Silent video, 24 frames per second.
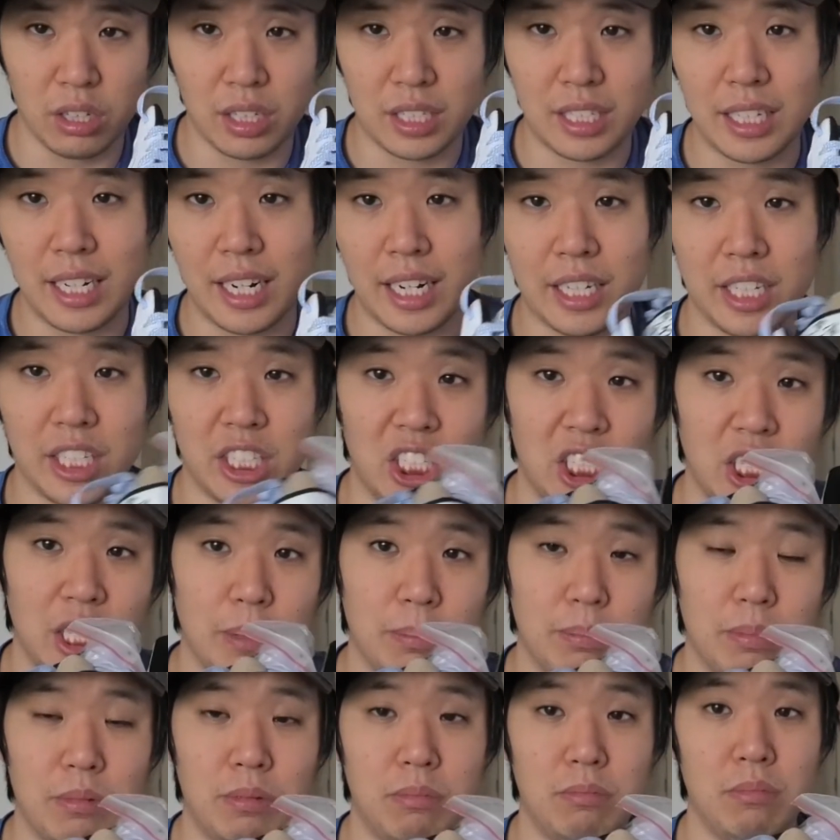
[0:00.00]
kind of cheap
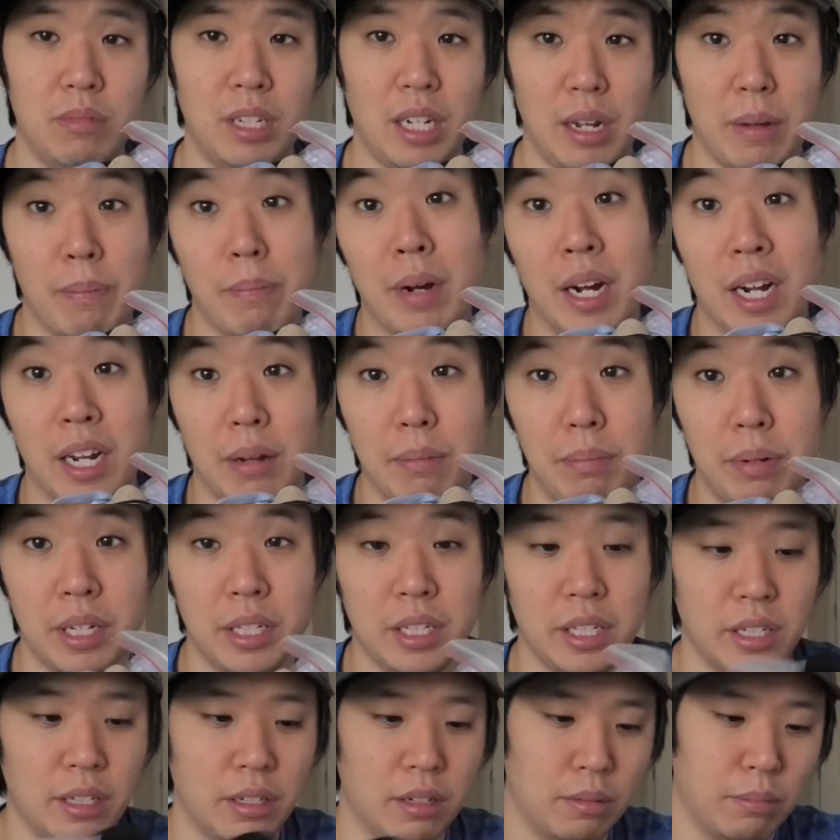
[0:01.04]
in my
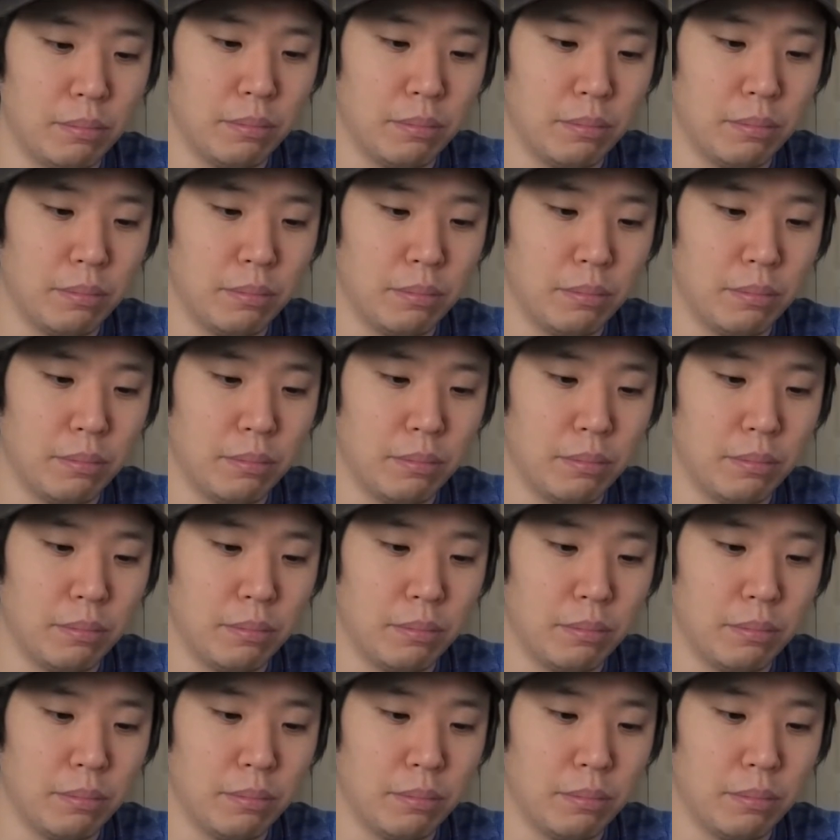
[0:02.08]
opinion.